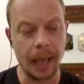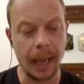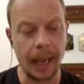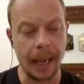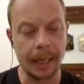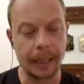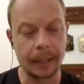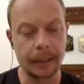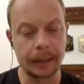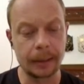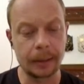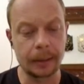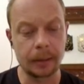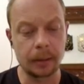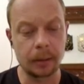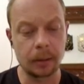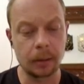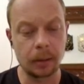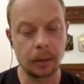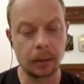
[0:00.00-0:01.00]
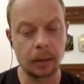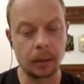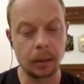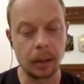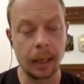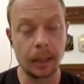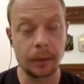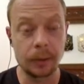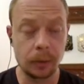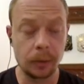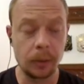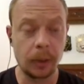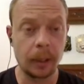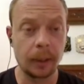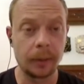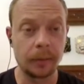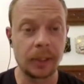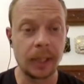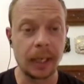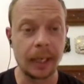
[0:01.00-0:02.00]
and as you
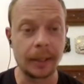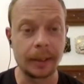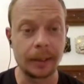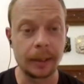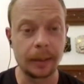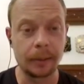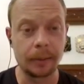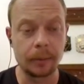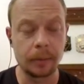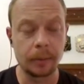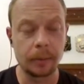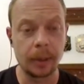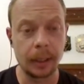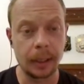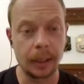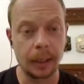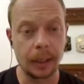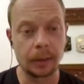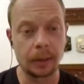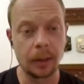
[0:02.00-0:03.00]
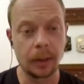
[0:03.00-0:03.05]
kind of stated, the